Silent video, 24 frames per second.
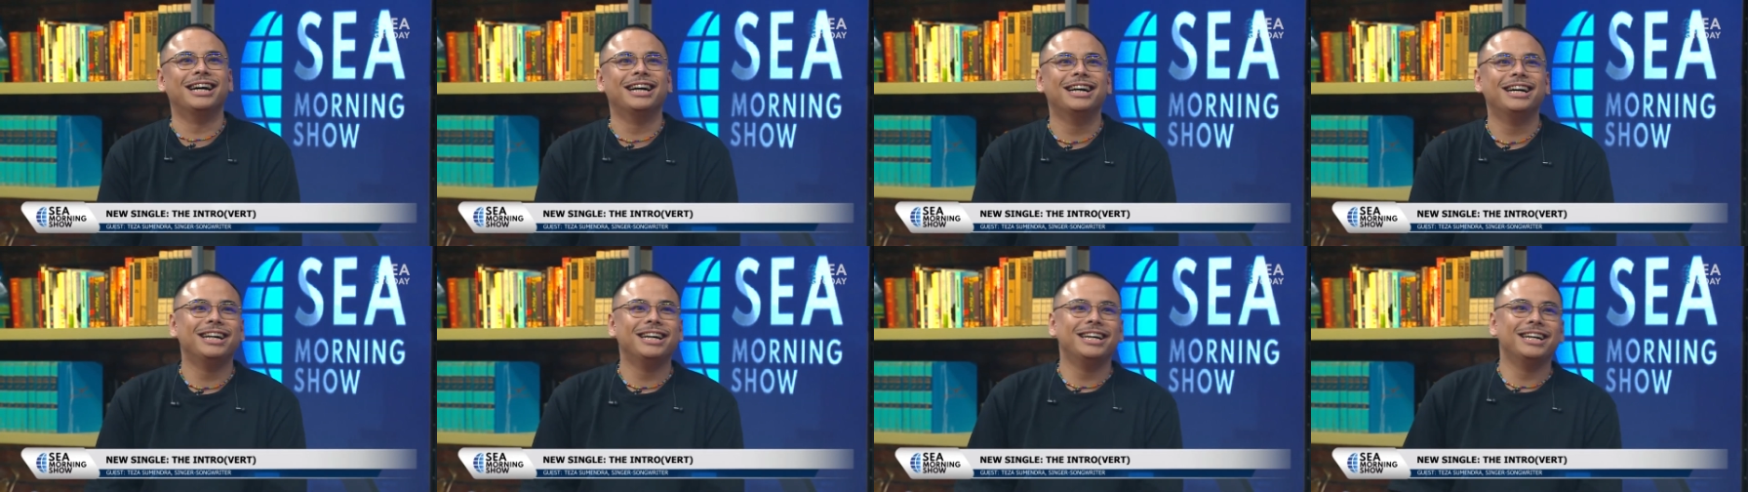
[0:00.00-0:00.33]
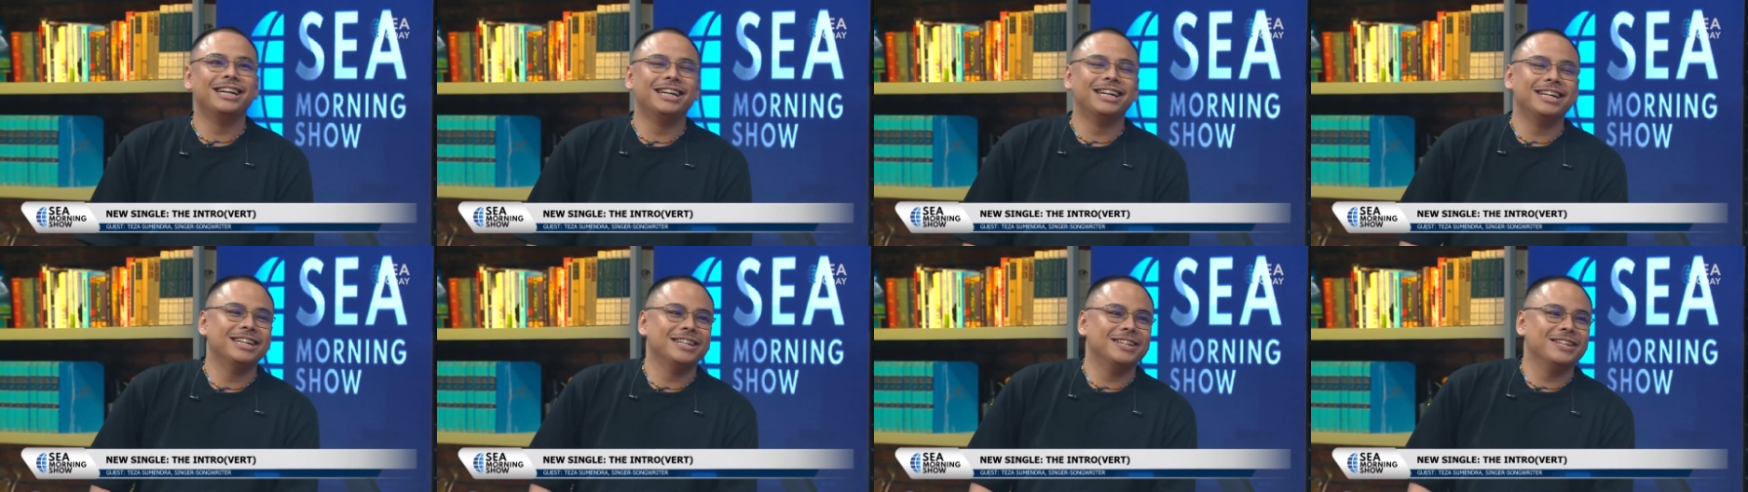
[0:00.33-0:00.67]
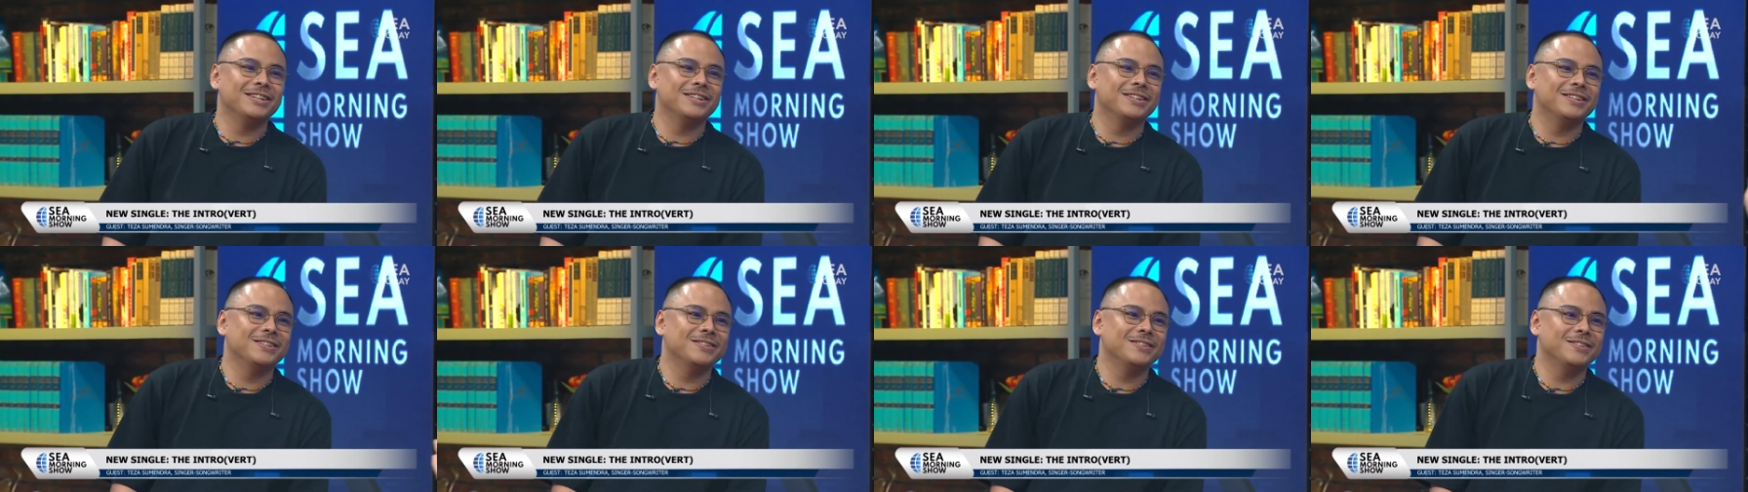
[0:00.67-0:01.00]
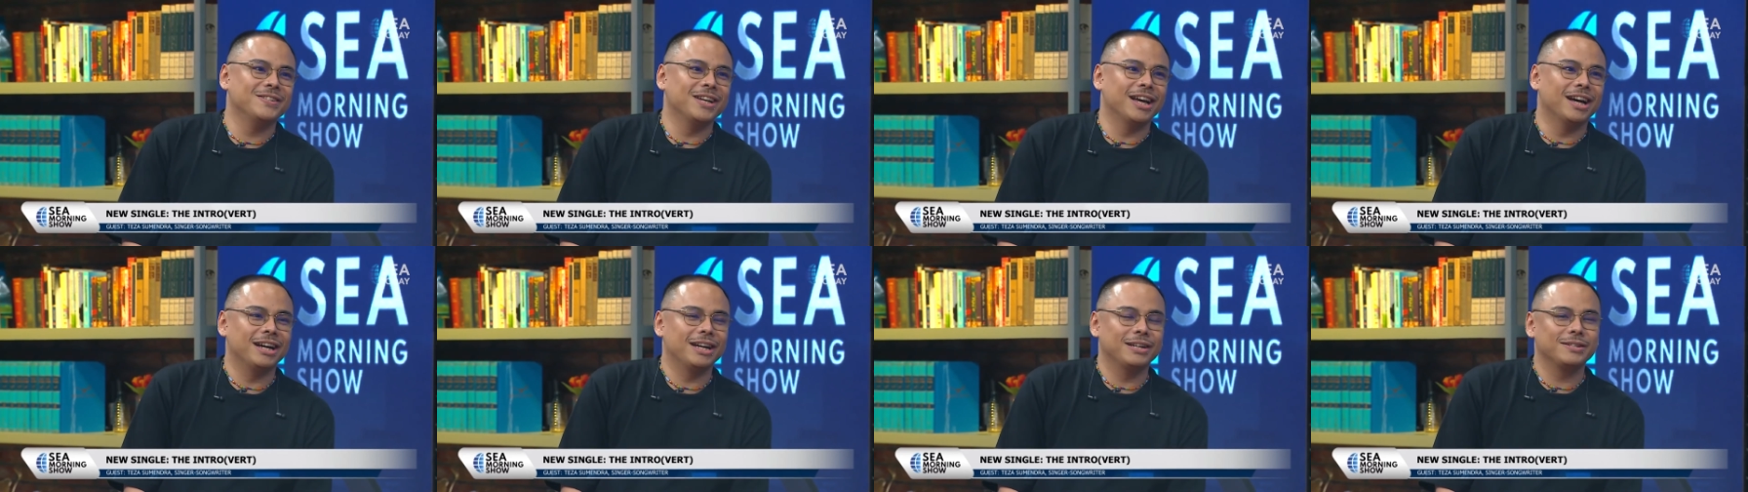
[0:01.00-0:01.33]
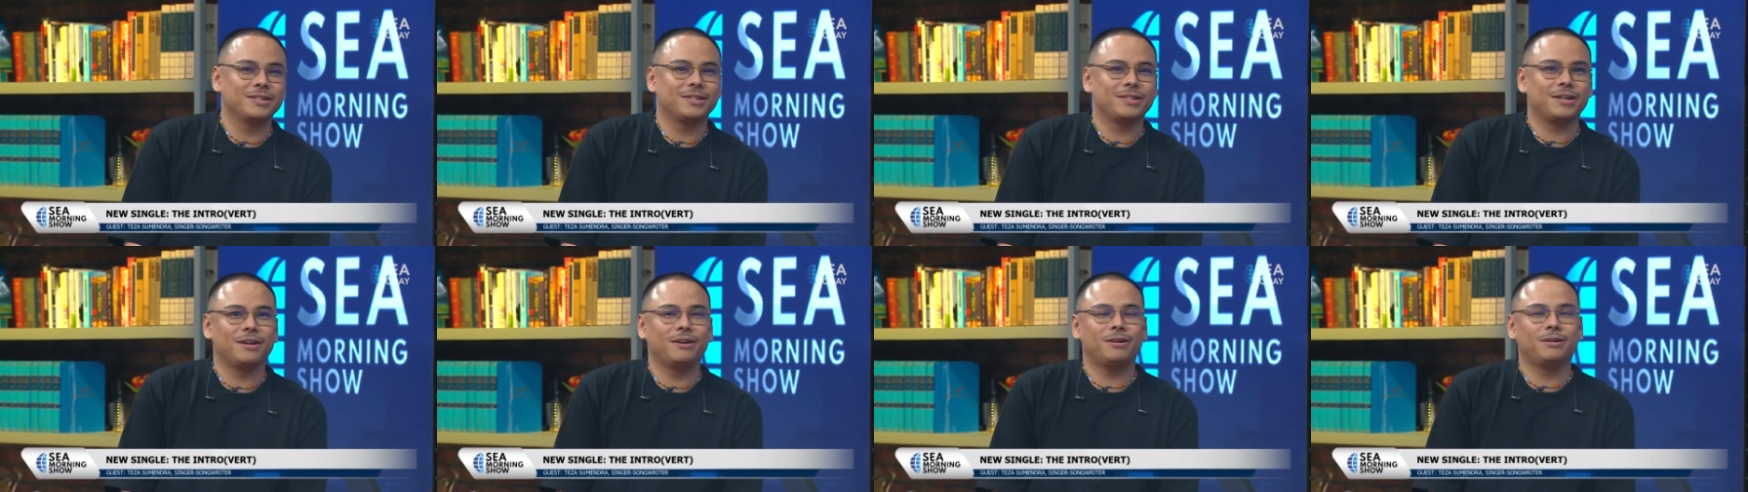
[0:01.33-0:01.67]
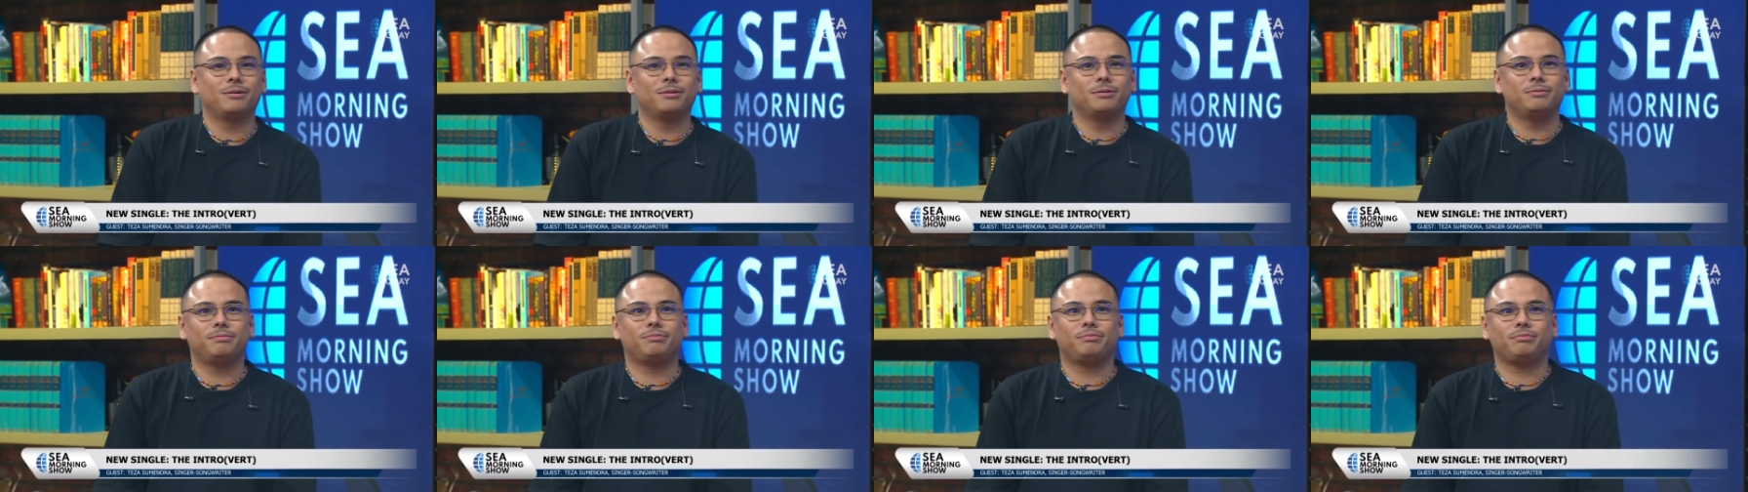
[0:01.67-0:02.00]
You're in your world. Yeah,
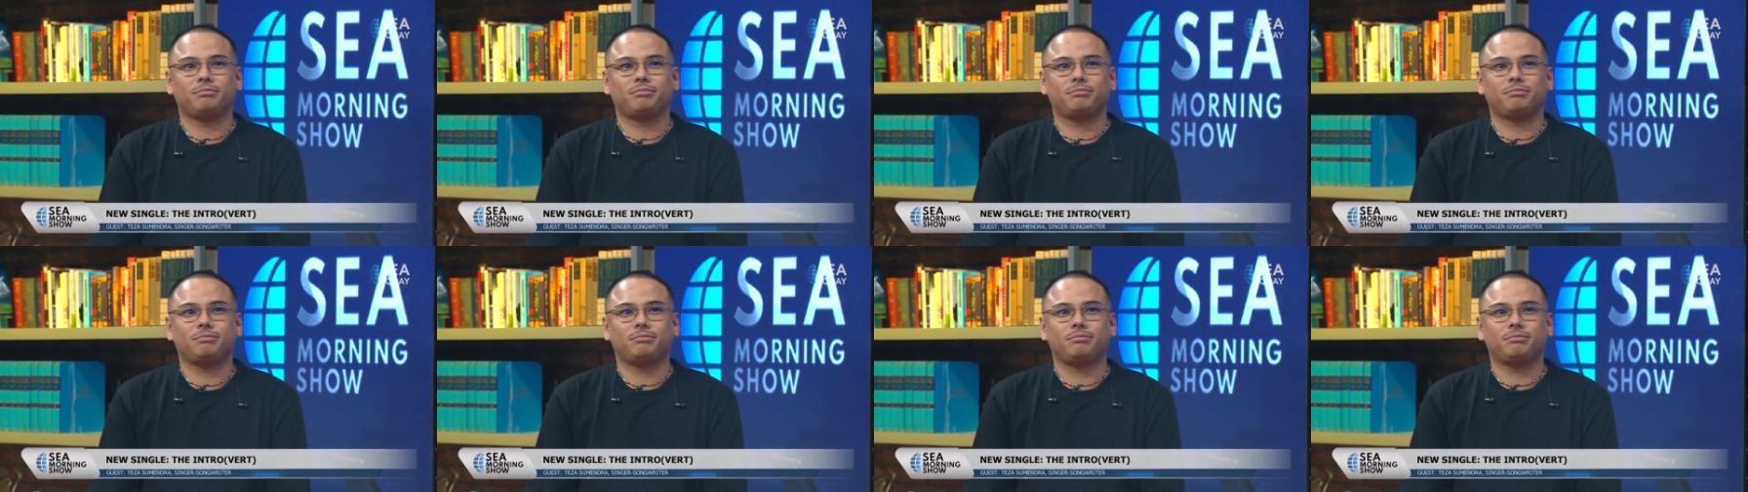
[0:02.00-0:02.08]
so